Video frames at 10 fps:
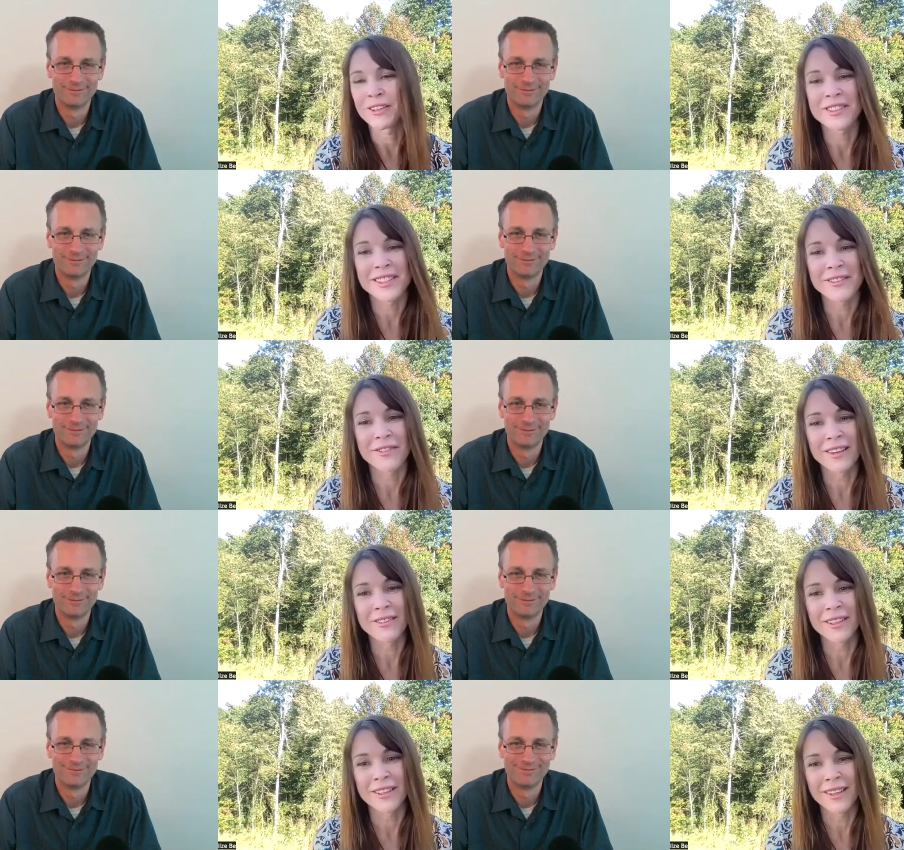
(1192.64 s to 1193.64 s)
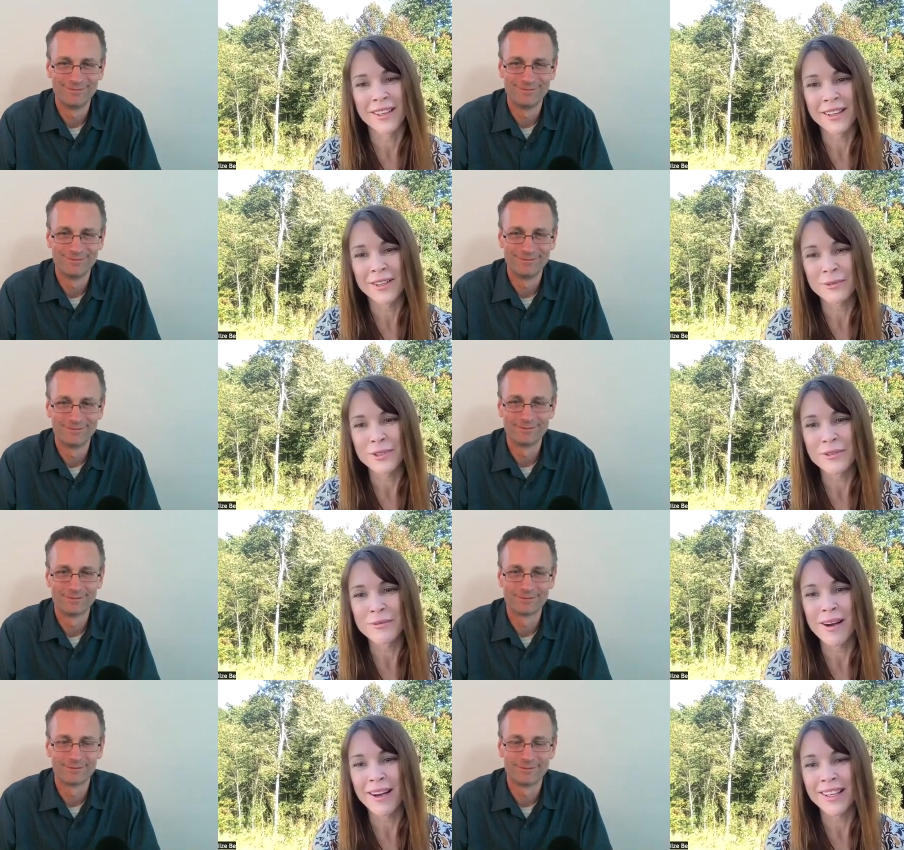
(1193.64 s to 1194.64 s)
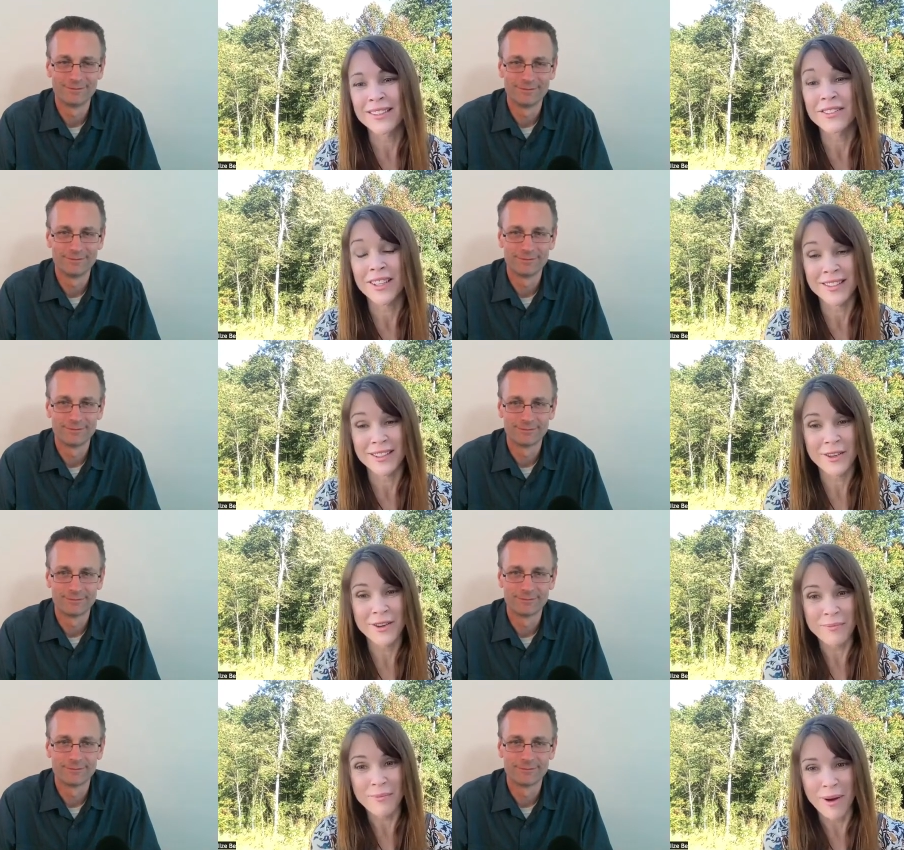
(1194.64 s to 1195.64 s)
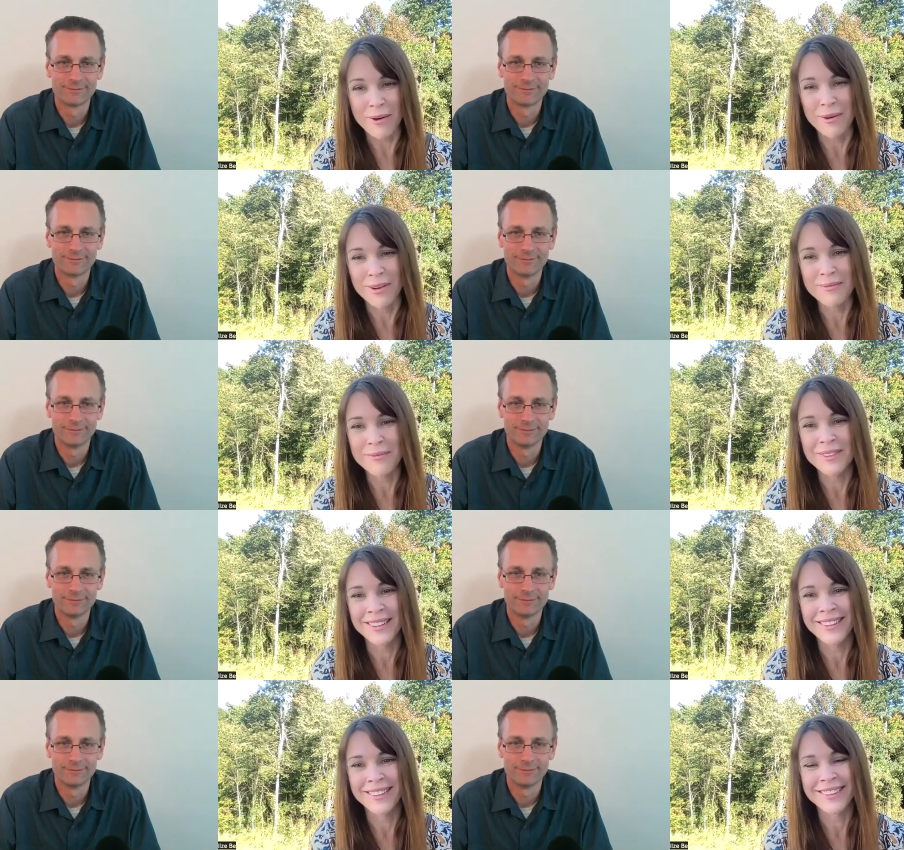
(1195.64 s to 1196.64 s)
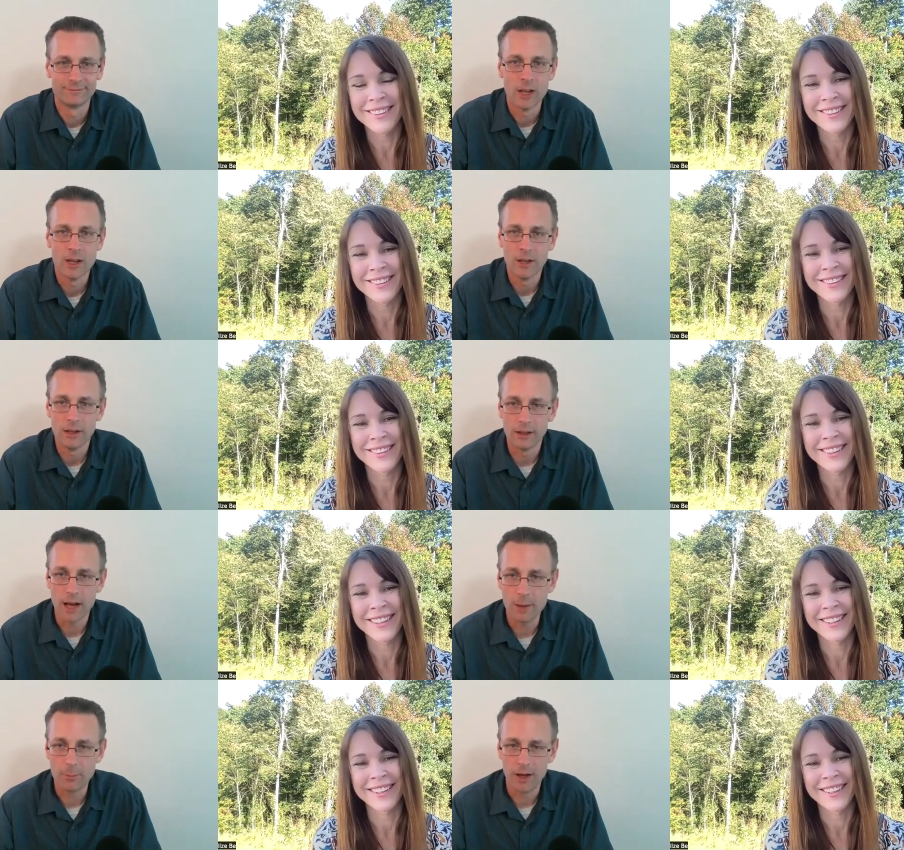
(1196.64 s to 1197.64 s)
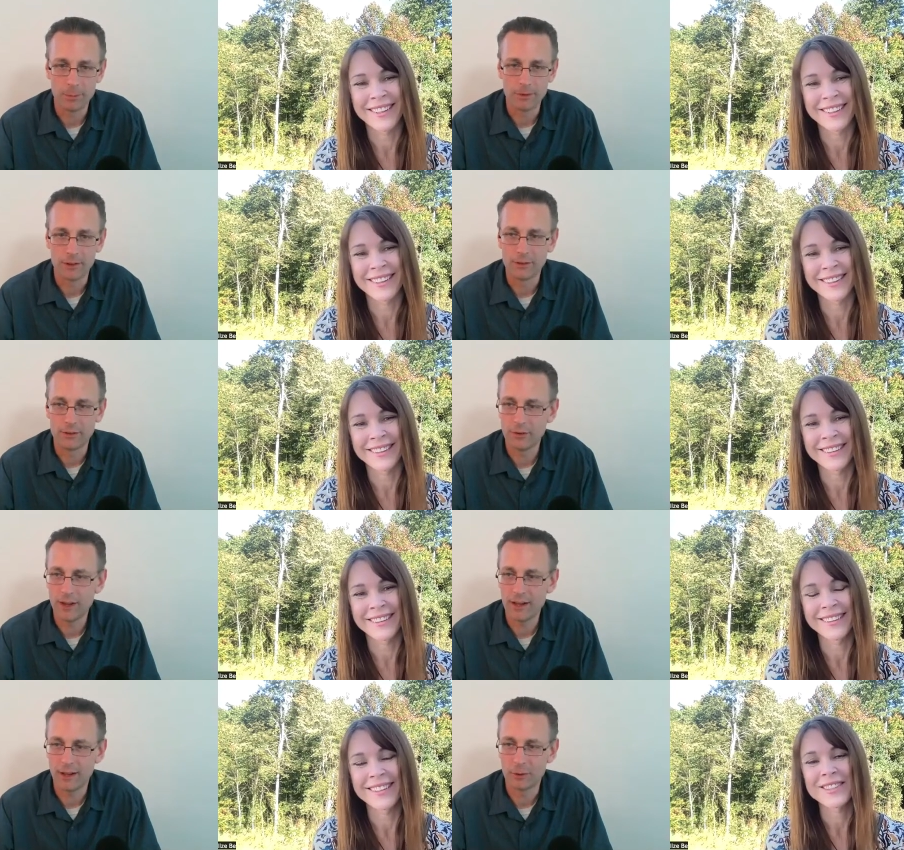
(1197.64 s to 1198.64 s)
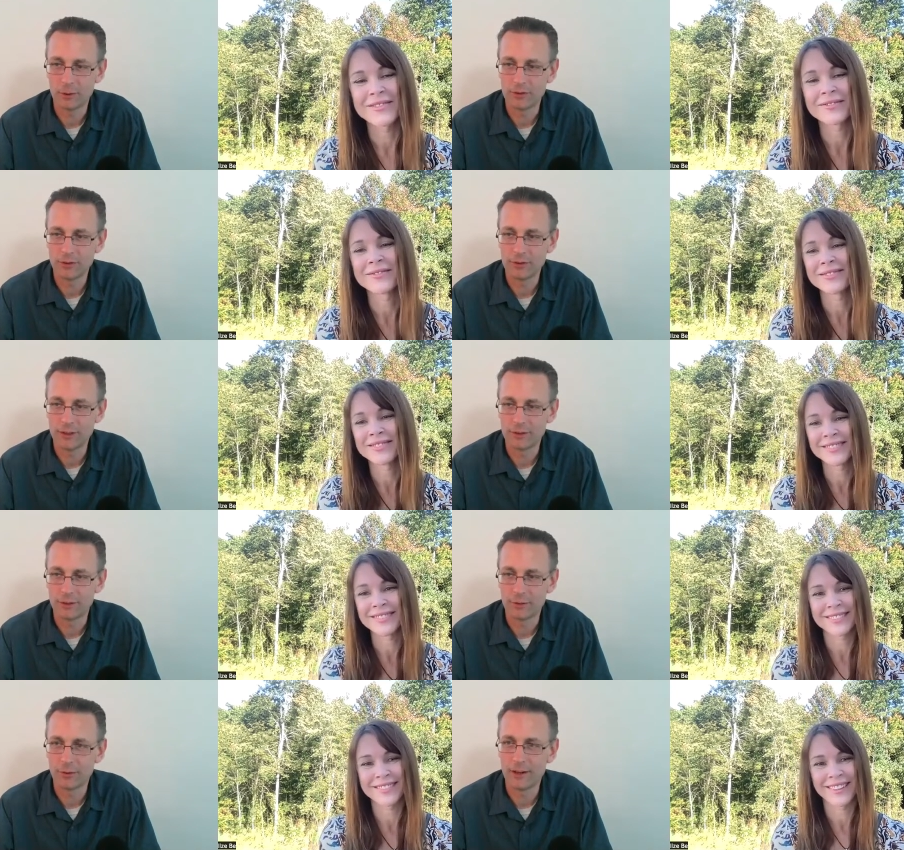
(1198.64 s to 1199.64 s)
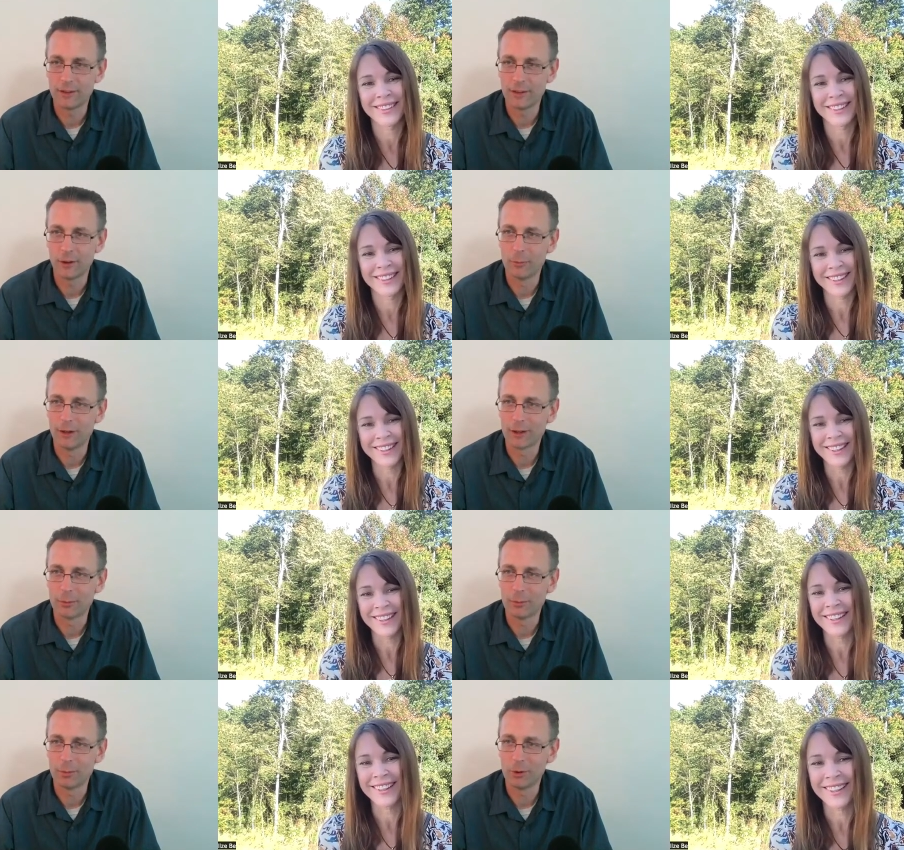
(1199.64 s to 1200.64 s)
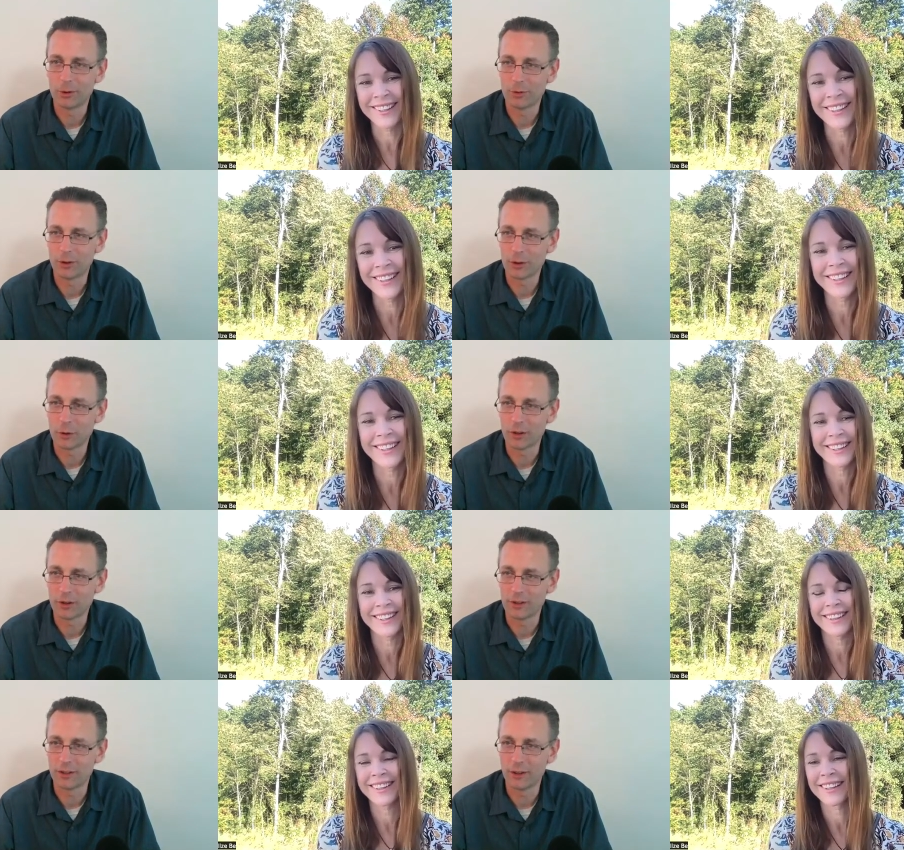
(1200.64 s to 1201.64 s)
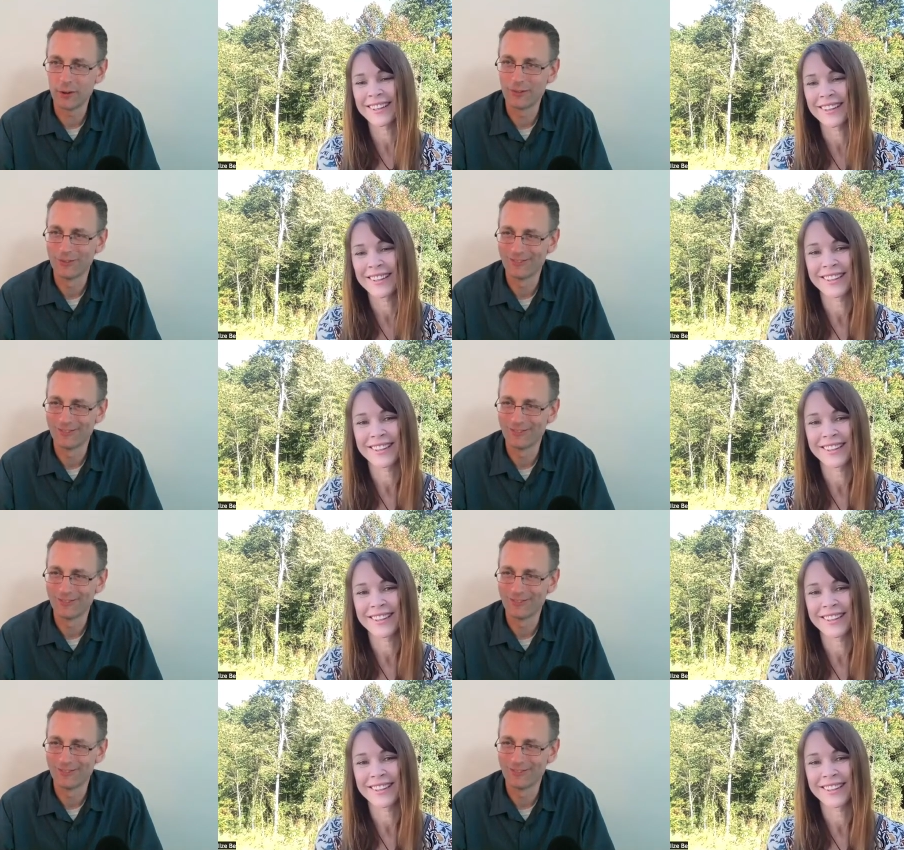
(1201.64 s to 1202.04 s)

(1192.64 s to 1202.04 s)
Speaker 1: know if it's a favor would you mind reading your poem
Speaker 2: i'm happy to do that i would just need to find it on my computer very quickly here